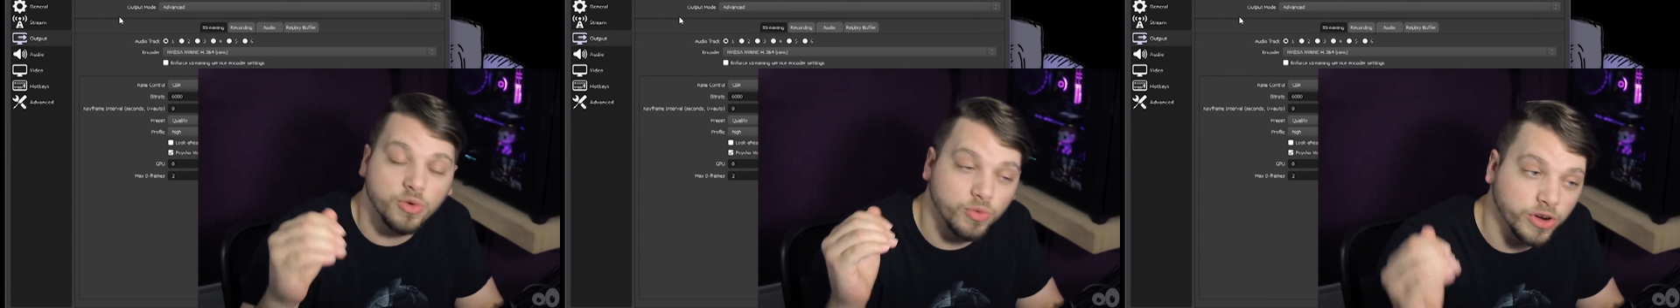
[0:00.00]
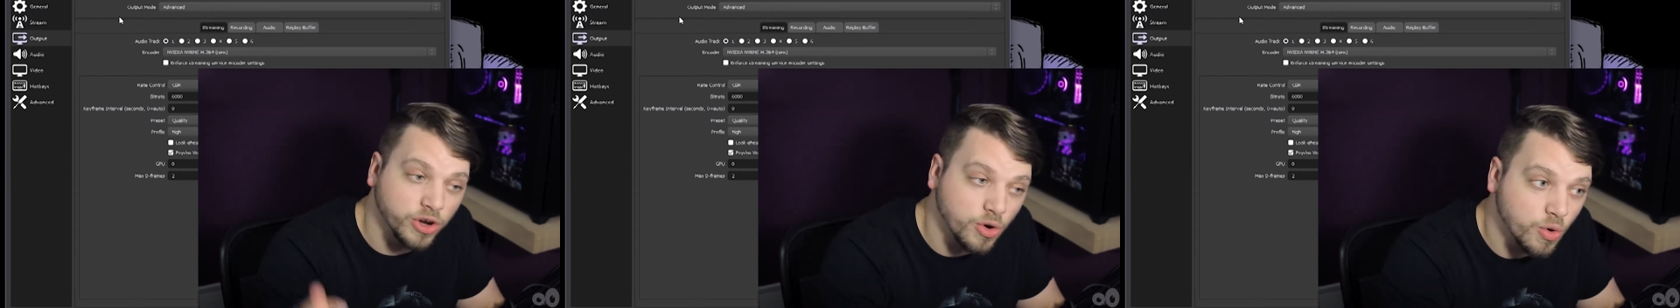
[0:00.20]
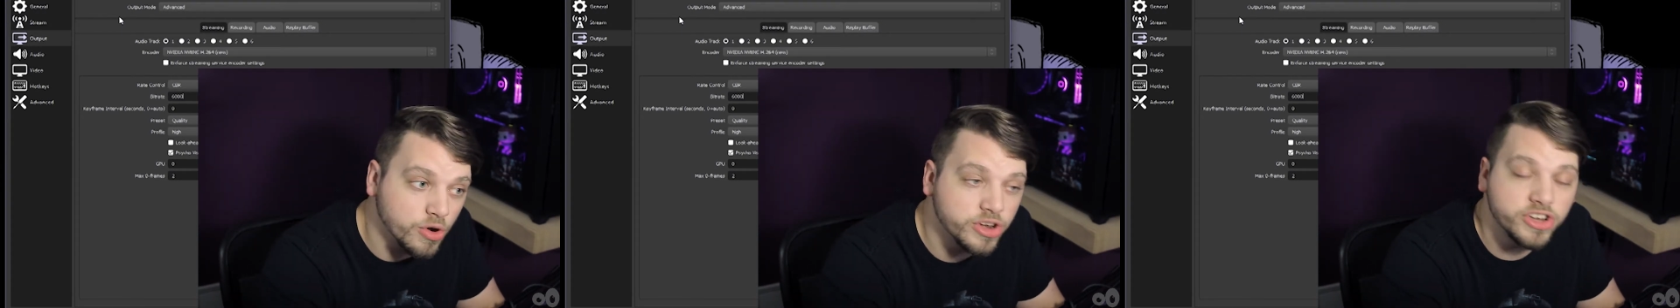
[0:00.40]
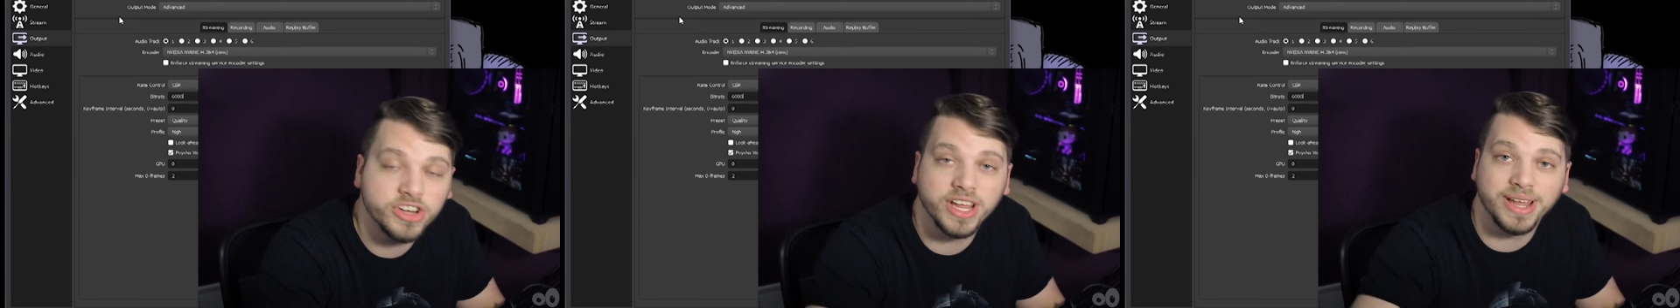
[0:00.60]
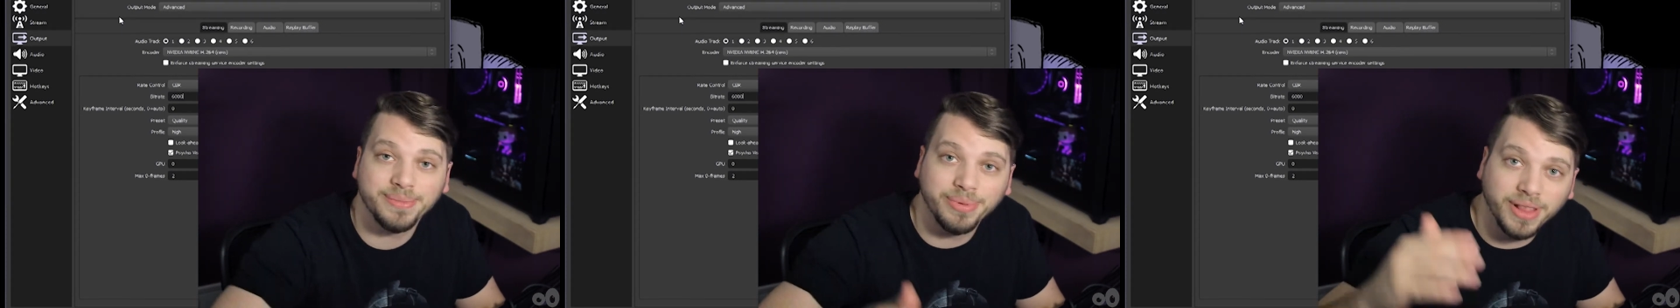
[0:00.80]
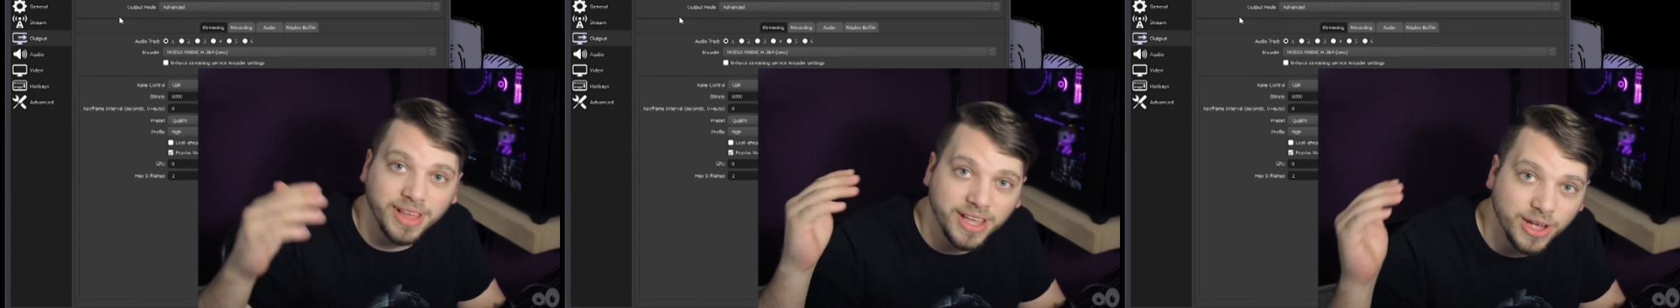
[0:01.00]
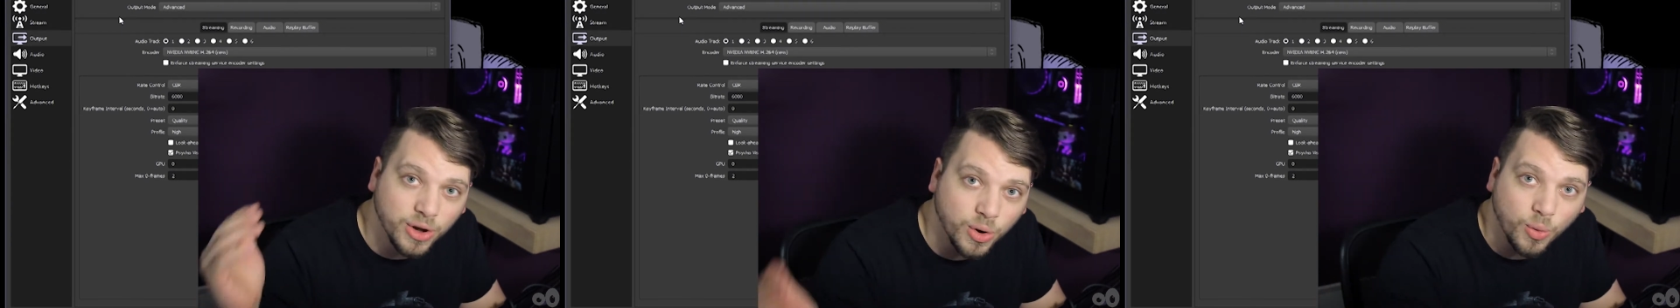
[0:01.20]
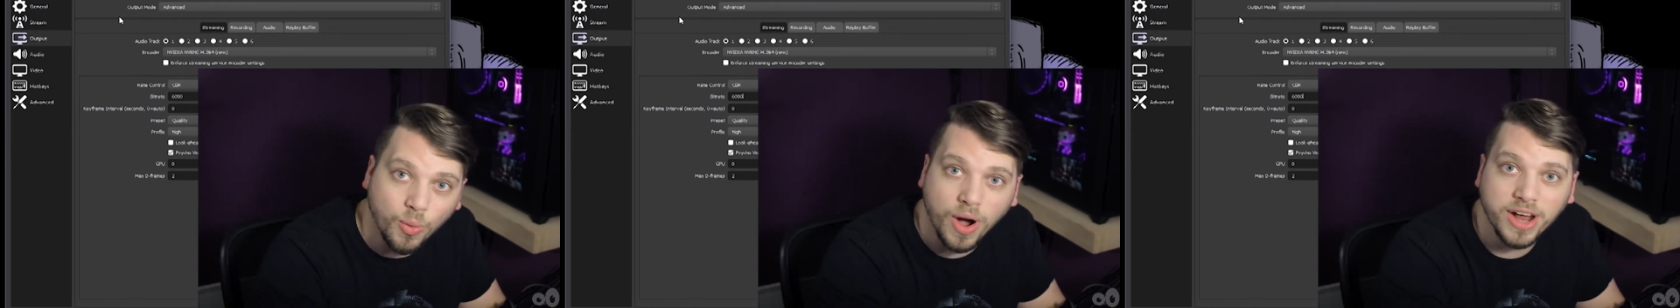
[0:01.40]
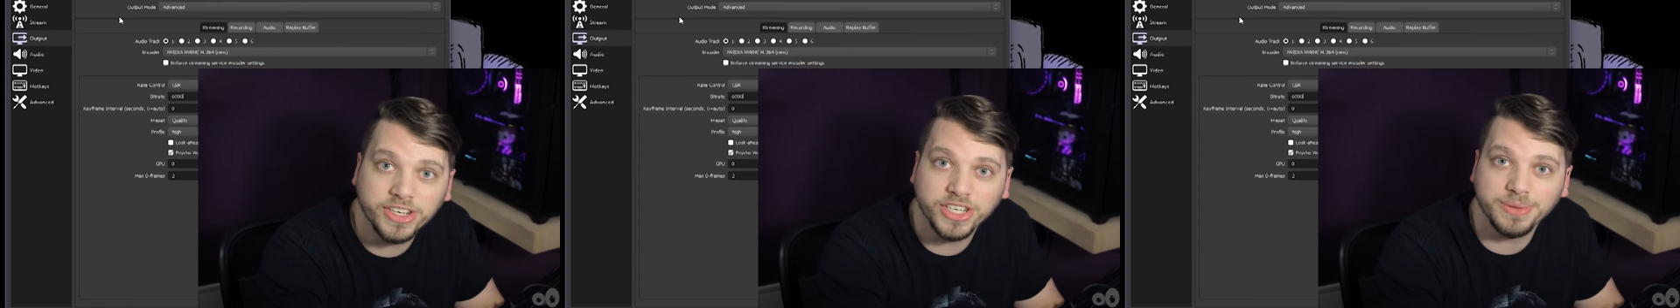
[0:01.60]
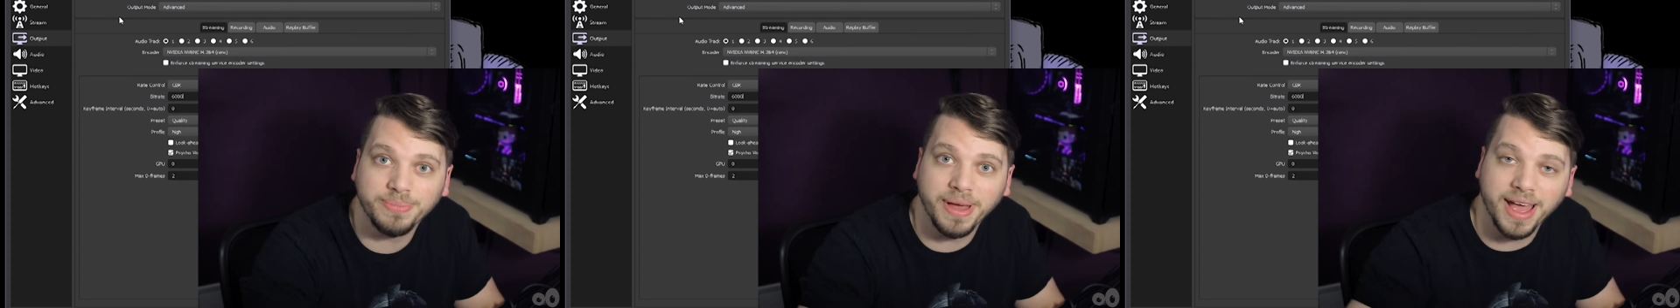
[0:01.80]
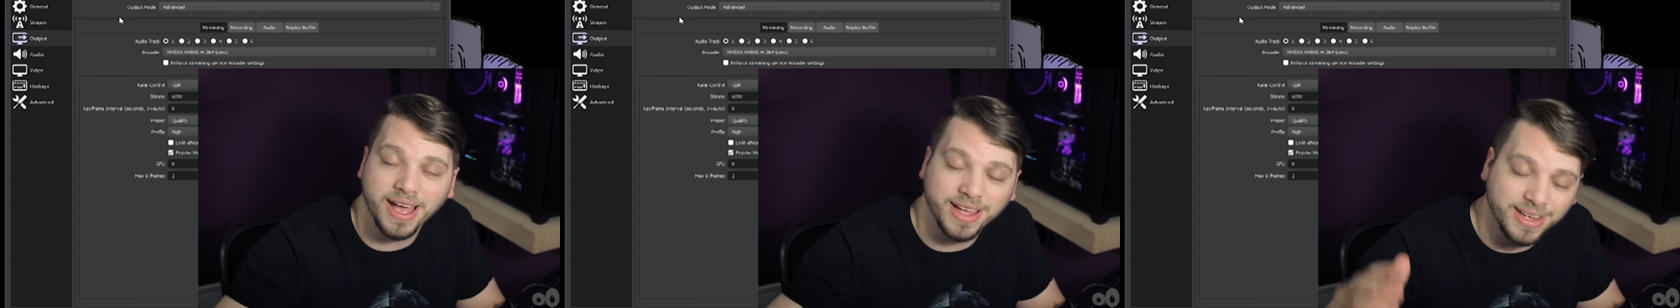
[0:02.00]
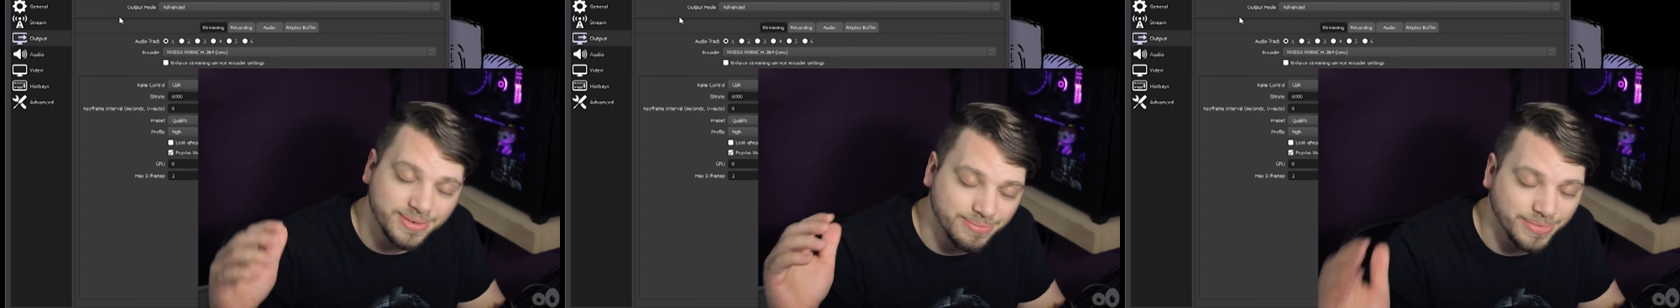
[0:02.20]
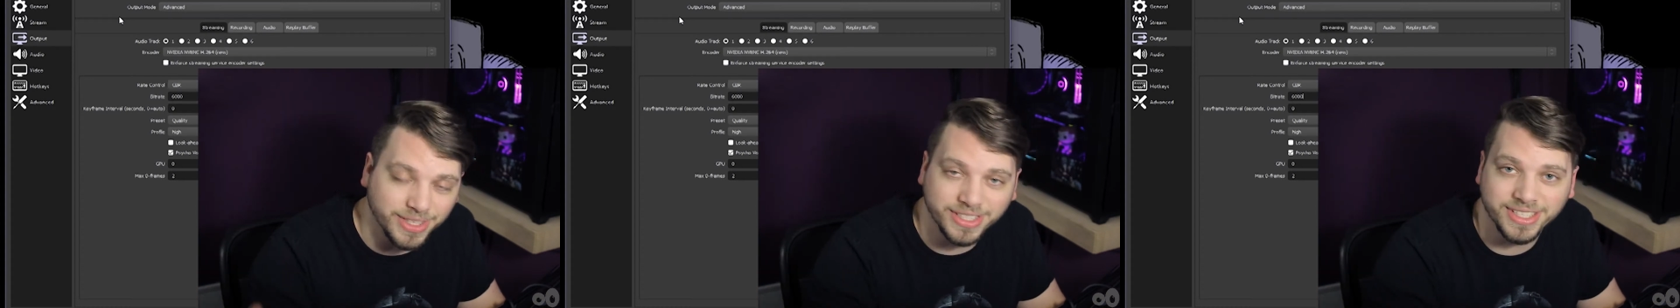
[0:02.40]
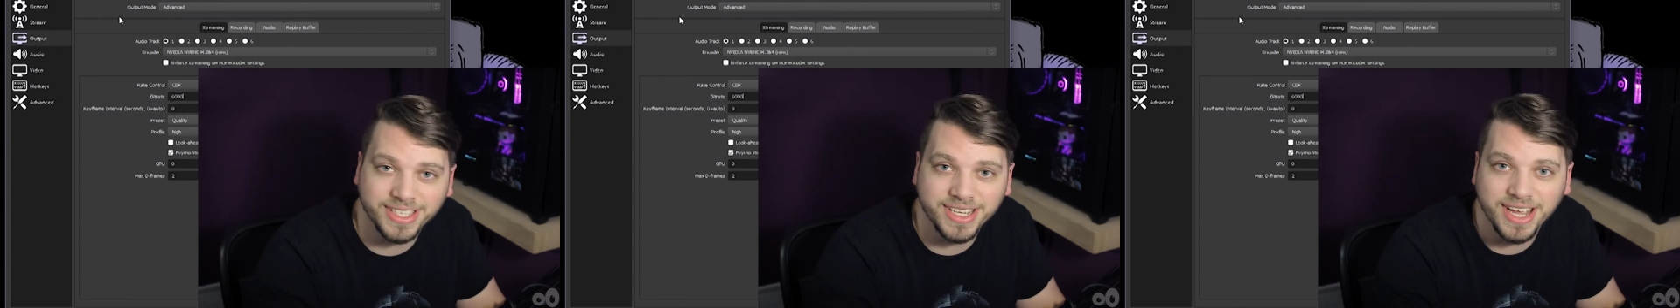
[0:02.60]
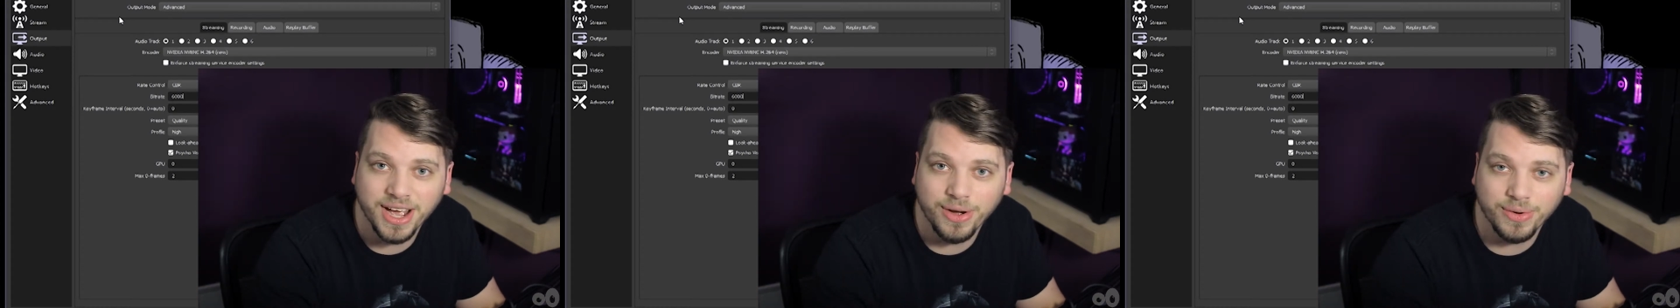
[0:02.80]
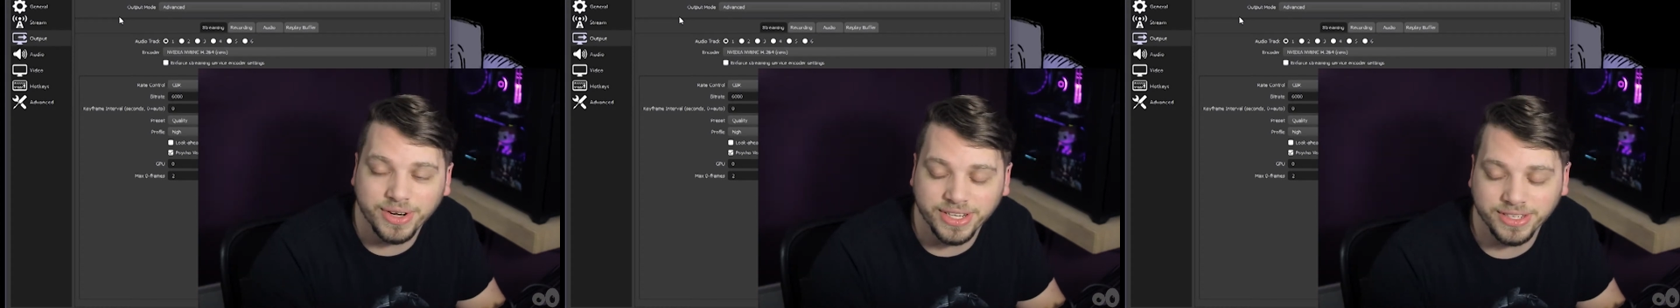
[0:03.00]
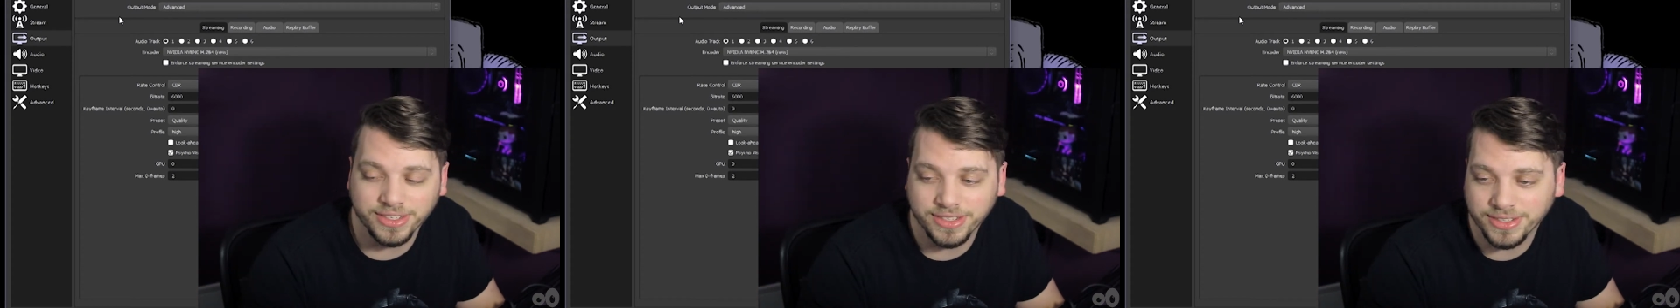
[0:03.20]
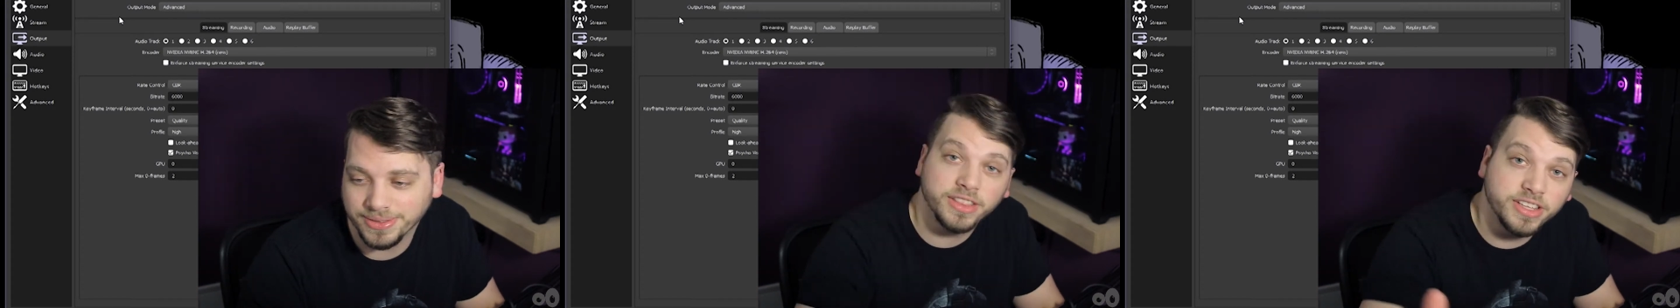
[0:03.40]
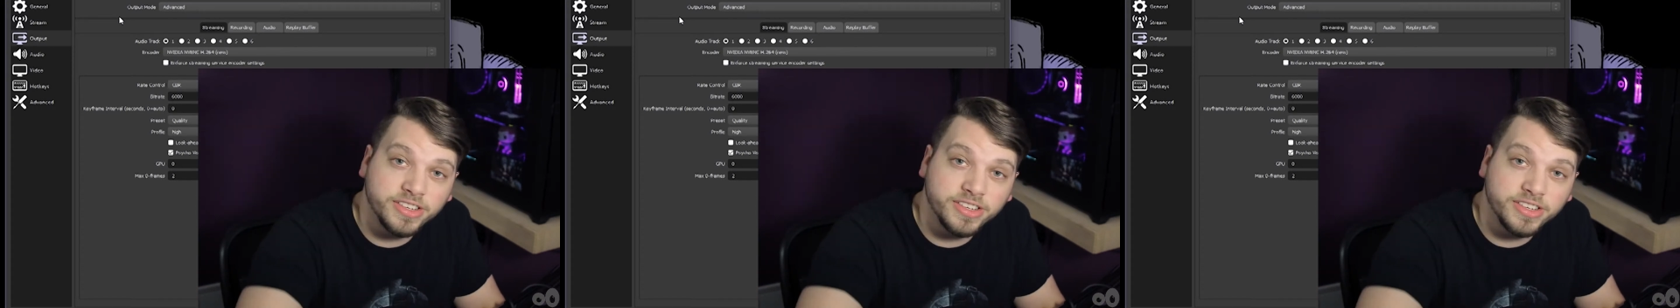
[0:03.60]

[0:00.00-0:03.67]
Record your gameplay, watch it back, and see how it is.